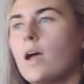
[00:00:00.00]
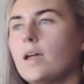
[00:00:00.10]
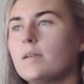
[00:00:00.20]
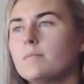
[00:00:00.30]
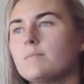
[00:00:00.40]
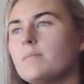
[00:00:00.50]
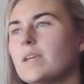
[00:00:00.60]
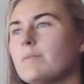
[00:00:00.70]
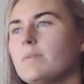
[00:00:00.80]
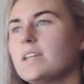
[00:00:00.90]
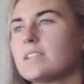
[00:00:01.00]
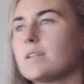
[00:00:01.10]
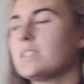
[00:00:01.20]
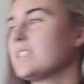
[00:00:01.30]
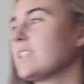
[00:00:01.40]
And maybe because
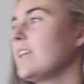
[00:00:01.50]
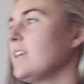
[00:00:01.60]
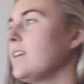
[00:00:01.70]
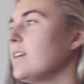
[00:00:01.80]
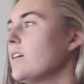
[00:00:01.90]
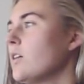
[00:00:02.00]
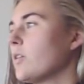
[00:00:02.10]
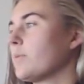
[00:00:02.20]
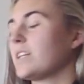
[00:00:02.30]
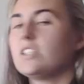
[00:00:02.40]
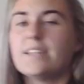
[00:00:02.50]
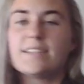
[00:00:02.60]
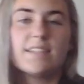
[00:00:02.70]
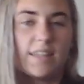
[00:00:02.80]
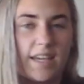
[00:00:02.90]
I'm skinny, or because she
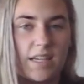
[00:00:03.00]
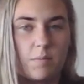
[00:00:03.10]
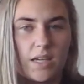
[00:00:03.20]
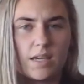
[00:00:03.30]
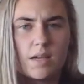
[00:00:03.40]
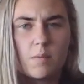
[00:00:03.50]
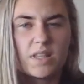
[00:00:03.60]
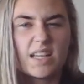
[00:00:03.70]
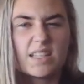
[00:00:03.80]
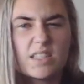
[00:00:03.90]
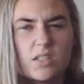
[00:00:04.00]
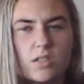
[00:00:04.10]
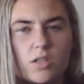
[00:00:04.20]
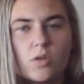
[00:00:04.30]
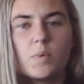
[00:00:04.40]
doesn't like me, but that
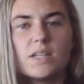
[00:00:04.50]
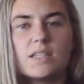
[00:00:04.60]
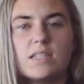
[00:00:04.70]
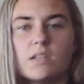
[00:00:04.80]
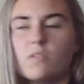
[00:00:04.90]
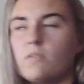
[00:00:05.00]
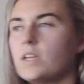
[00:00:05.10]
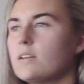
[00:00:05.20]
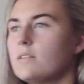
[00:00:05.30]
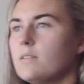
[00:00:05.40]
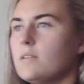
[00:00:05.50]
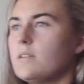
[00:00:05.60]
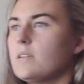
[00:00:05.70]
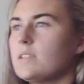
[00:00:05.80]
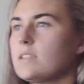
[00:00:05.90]
stupid Sylvia
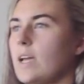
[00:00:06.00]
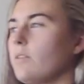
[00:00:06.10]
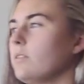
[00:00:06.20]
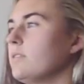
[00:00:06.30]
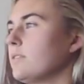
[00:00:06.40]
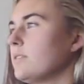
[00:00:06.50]
Saldivar